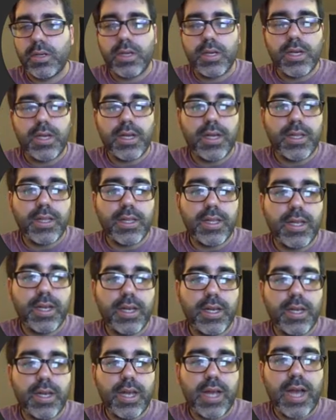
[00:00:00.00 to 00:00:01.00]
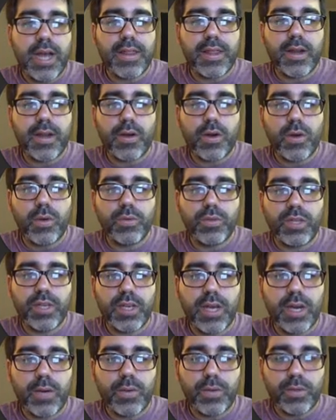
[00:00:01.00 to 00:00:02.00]
And then add a row
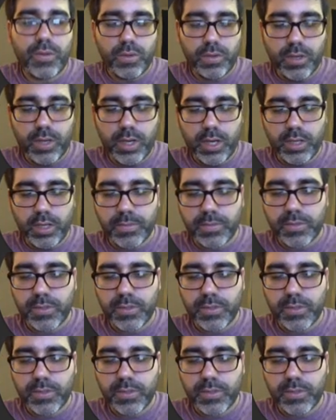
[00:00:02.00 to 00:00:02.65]
tr with two columns.